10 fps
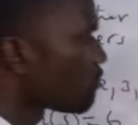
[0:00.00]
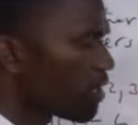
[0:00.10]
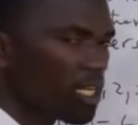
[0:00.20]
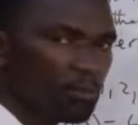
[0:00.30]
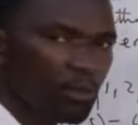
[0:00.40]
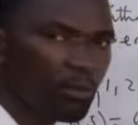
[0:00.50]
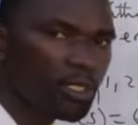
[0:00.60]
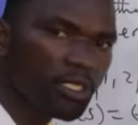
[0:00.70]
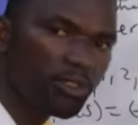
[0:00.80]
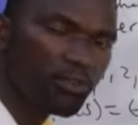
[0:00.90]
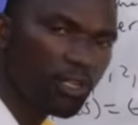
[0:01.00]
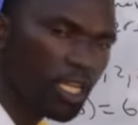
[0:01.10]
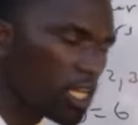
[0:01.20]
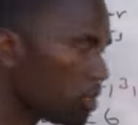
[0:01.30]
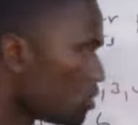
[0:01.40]
find probability of
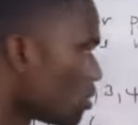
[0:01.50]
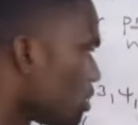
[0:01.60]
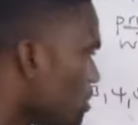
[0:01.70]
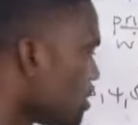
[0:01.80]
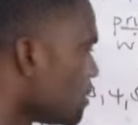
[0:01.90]
A union B?